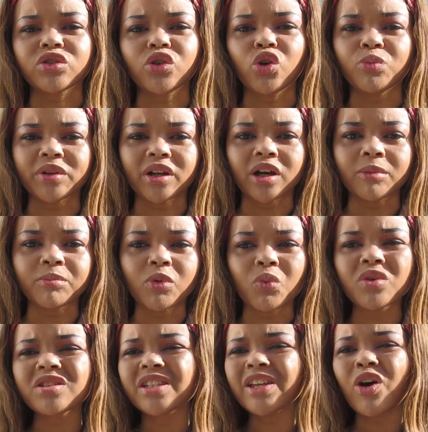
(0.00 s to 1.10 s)
to open up. But
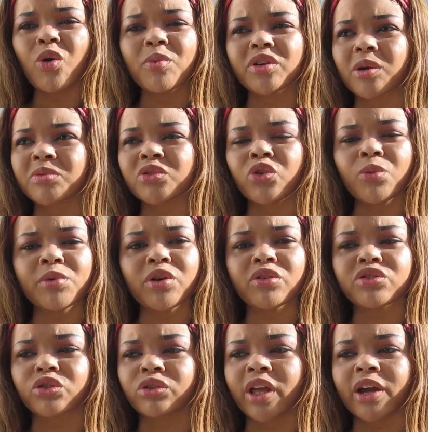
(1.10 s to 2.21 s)
once they open up,
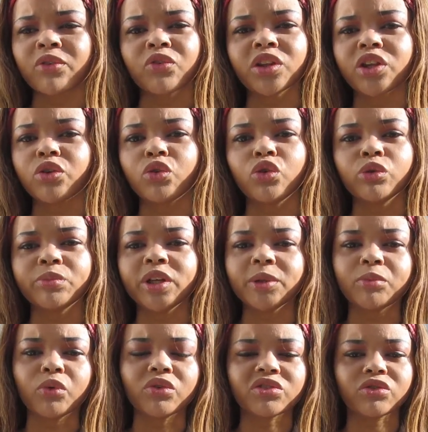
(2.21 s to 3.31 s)
Scorpios are like really cool
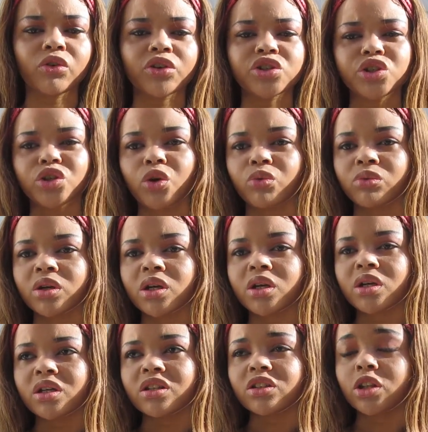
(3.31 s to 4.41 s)
people as long as you don't
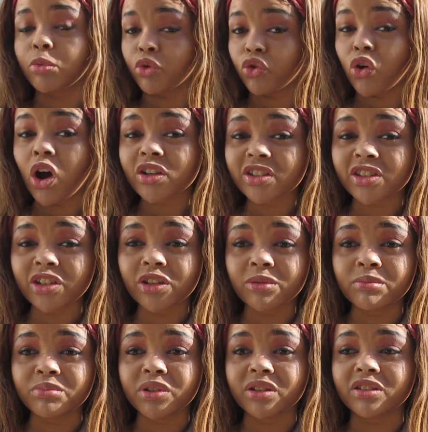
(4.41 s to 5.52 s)
double cross
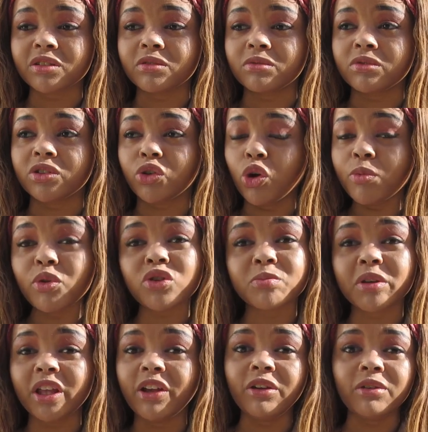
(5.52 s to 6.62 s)
them because Scorpios
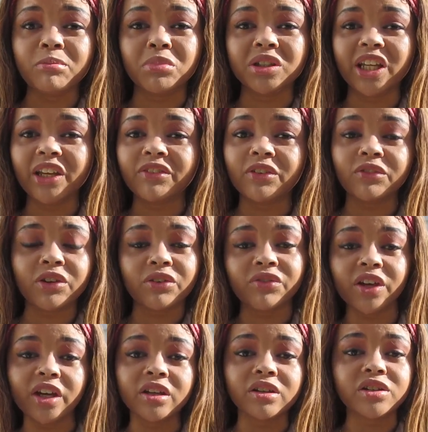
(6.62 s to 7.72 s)
be, believe in
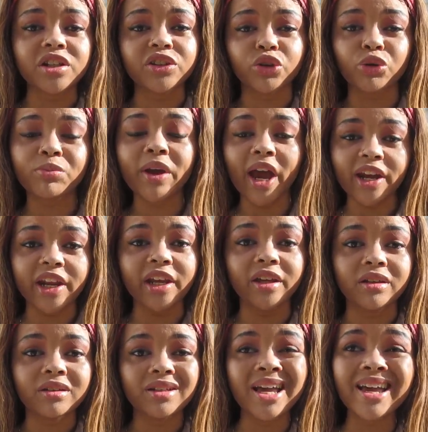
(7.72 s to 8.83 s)
revenge and they're petty
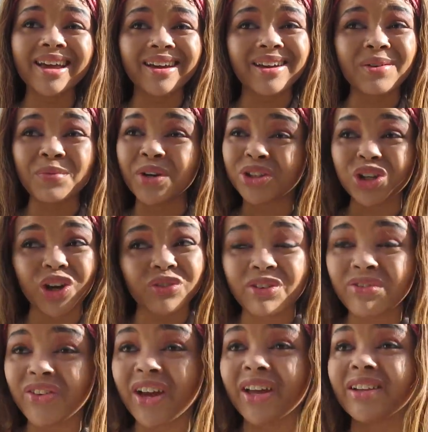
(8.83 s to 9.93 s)
with their
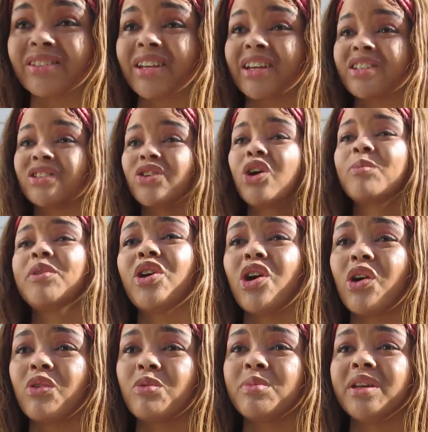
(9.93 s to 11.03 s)
revenge. Like
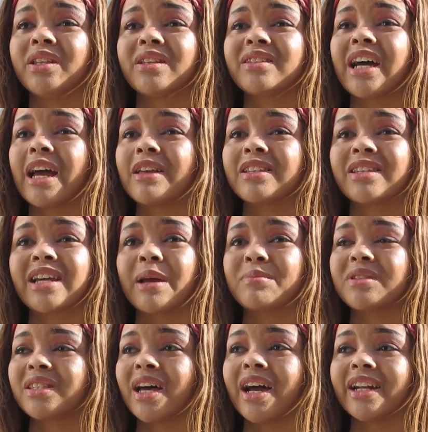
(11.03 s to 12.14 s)
Scorpio will be the type, it's the type
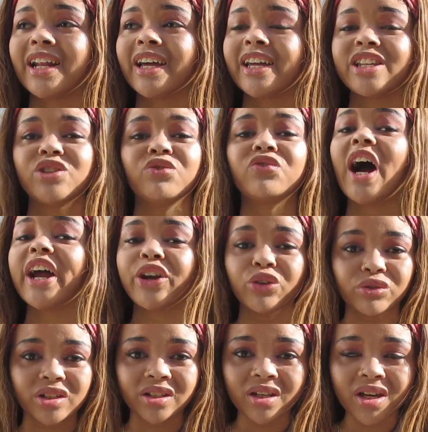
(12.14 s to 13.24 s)
of sign that get you
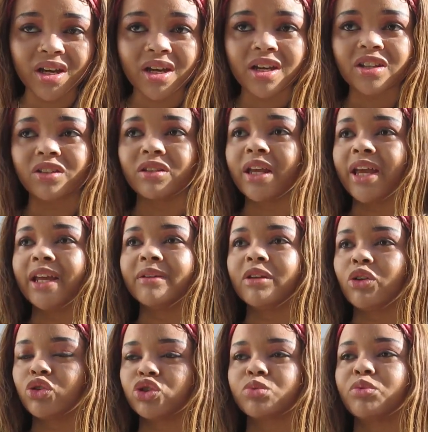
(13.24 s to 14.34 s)
fired and
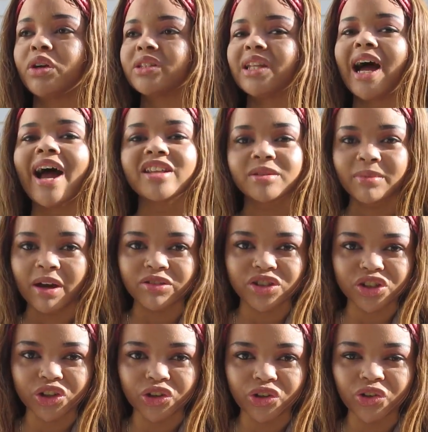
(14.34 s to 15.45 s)
or spread lies
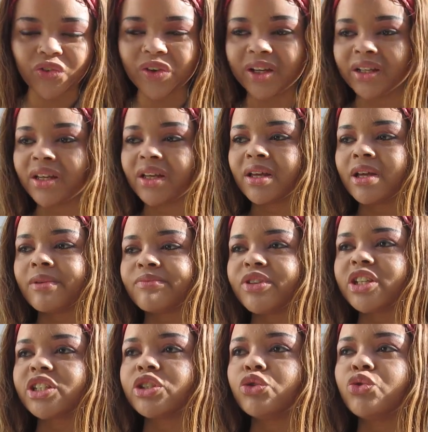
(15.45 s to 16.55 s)
about you and
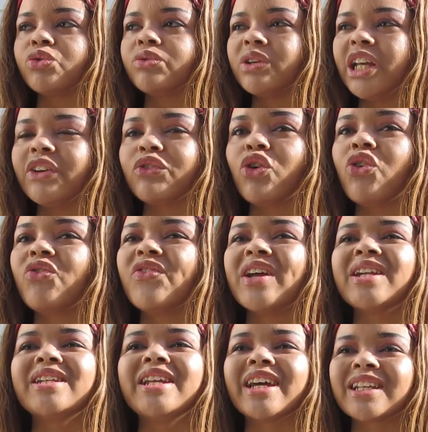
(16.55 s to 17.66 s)
just do evil
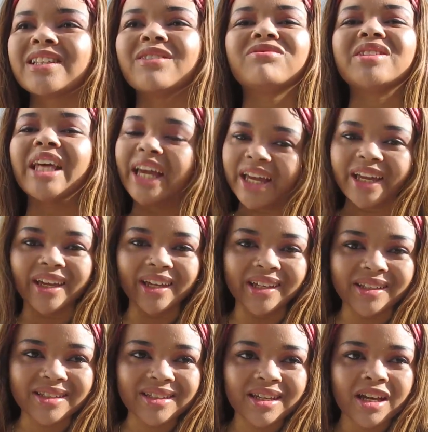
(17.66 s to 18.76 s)
vindictive
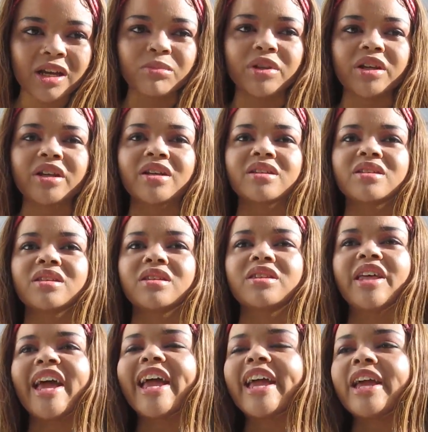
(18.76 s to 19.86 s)
things because
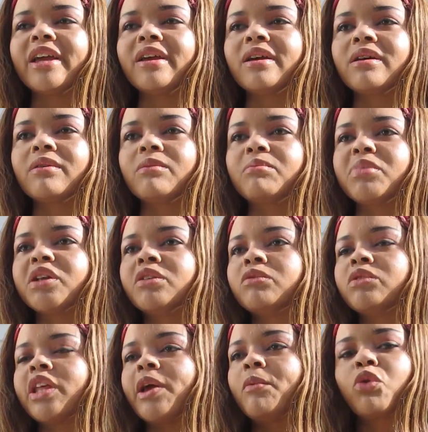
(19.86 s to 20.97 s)
they been
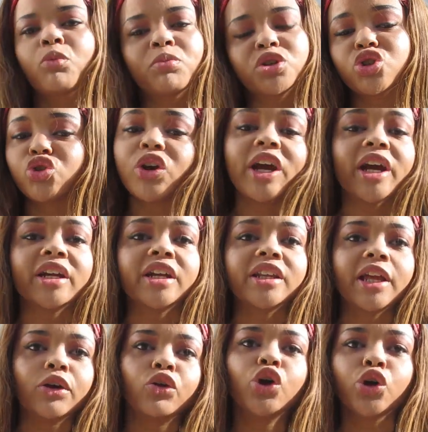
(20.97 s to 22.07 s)
they were betrayed and
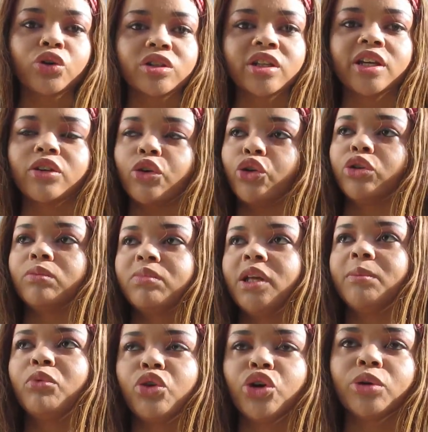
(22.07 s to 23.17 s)
they're hurt and hurt
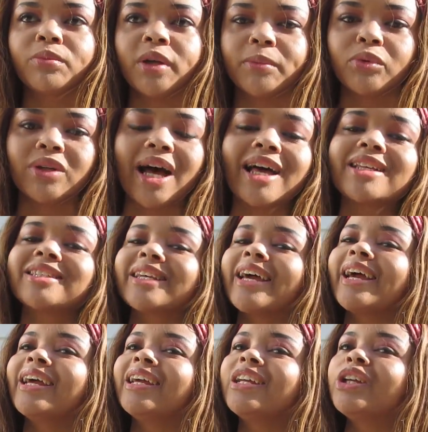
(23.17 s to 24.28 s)
people hurt people not
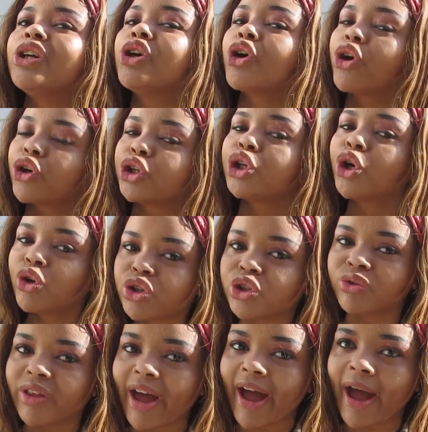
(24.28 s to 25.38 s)
saying girl you
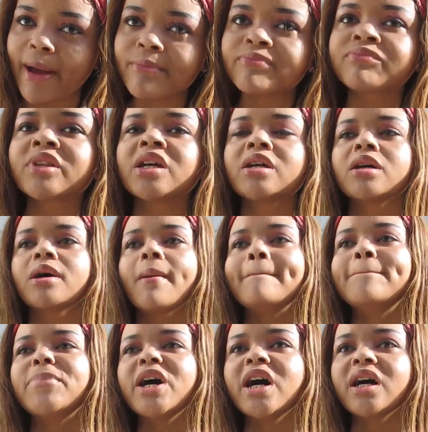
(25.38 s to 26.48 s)
do that
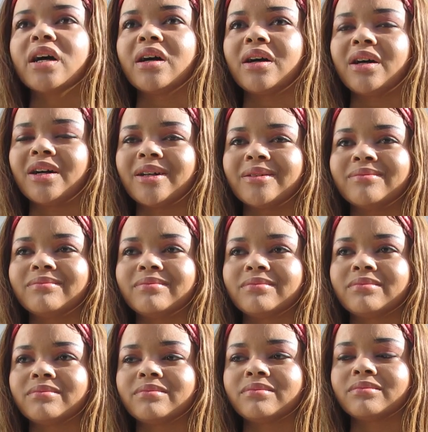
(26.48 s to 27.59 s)
but um
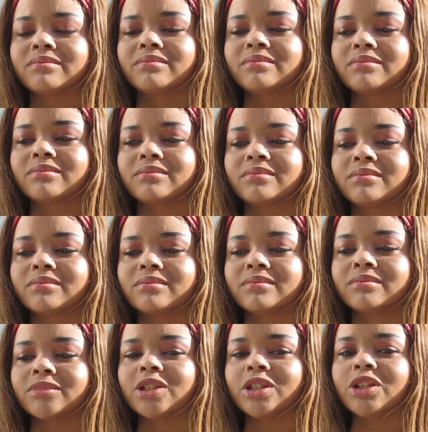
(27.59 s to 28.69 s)

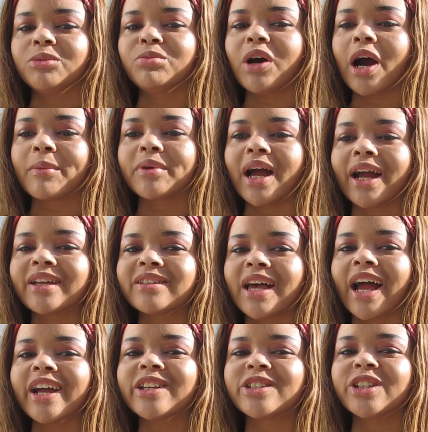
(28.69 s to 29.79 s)
you probably i can
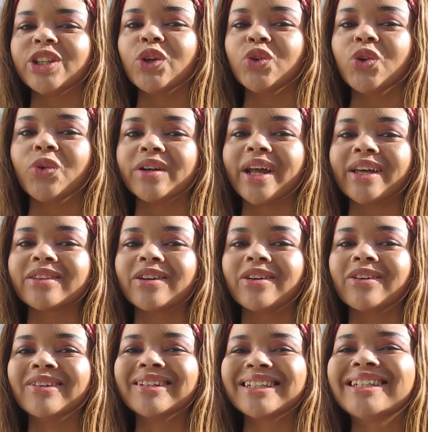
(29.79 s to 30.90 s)
i can see you doing that
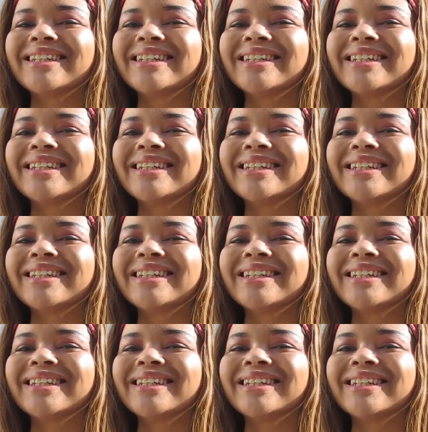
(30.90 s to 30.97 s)
though